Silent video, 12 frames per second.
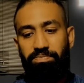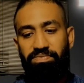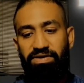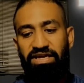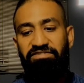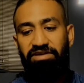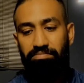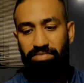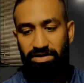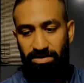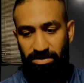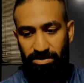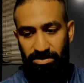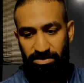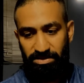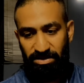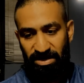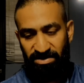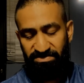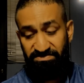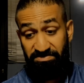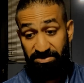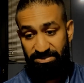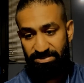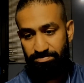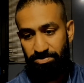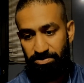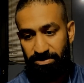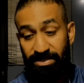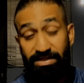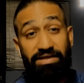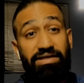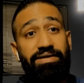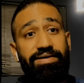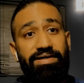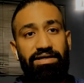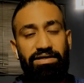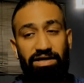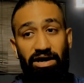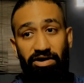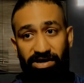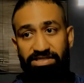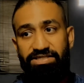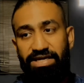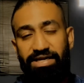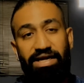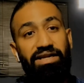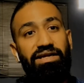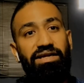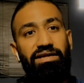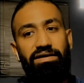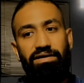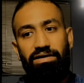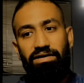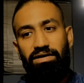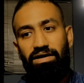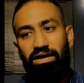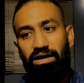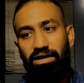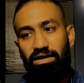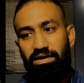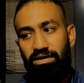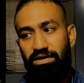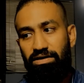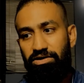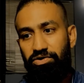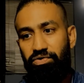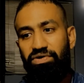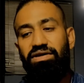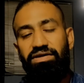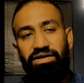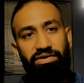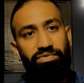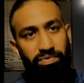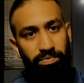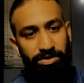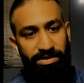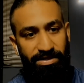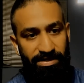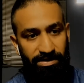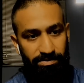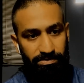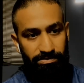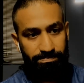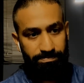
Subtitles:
giving me the love, the support, and the courage that I need to continue the work that I do.